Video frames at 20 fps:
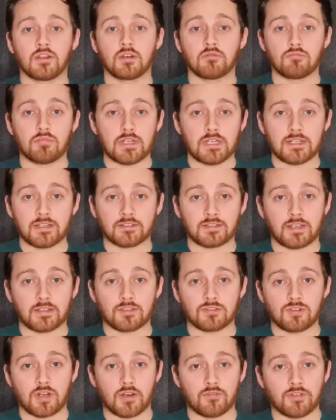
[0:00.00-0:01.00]
Really excited
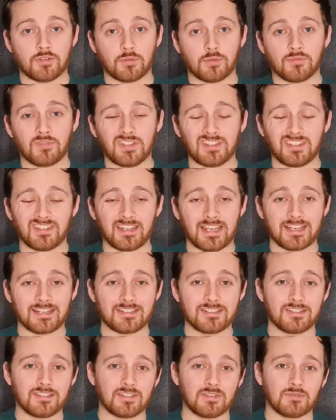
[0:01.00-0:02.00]
to try this one. This is
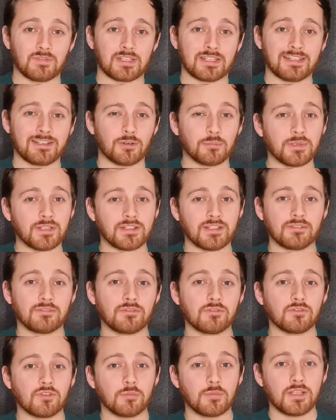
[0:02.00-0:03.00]
actually something a little bit
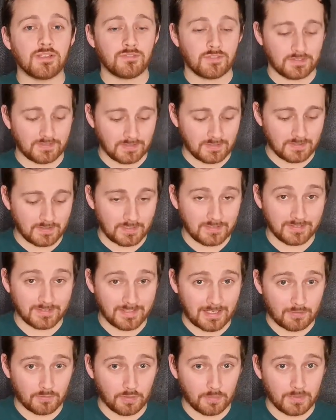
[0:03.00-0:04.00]
different for me. This is a
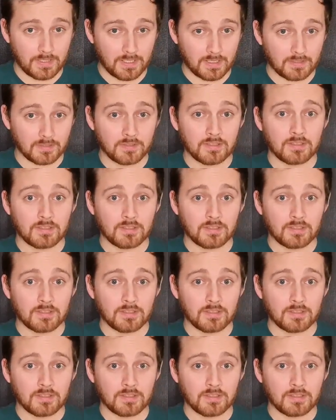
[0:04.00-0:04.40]
sour beer,